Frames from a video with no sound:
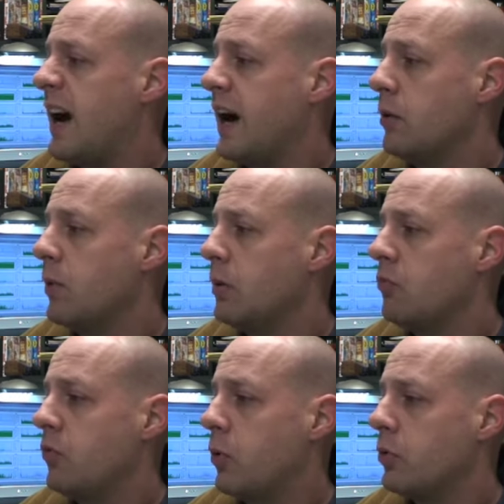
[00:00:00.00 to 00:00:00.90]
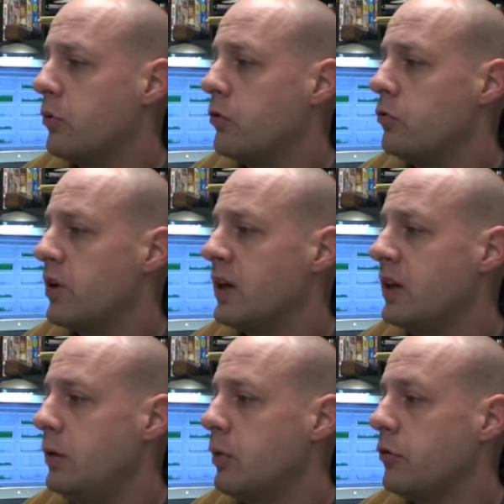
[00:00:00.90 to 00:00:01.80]
IMAP folders to drag
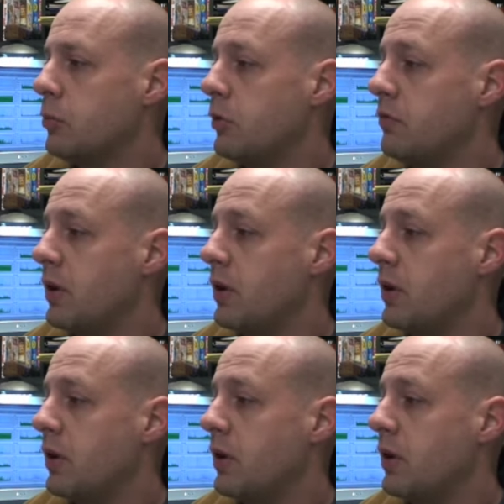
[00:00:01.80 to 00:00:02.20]
emails from your